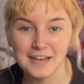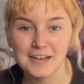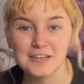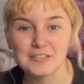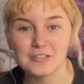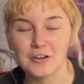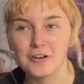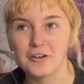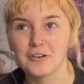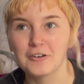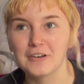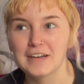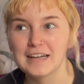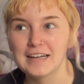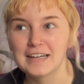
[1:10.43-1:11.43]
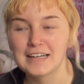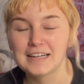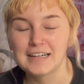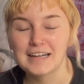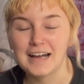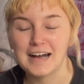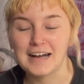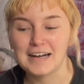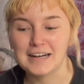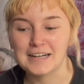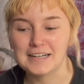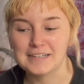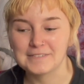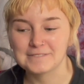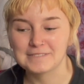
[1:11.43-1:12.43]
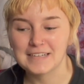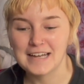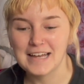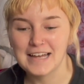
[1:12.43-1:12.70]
So, we're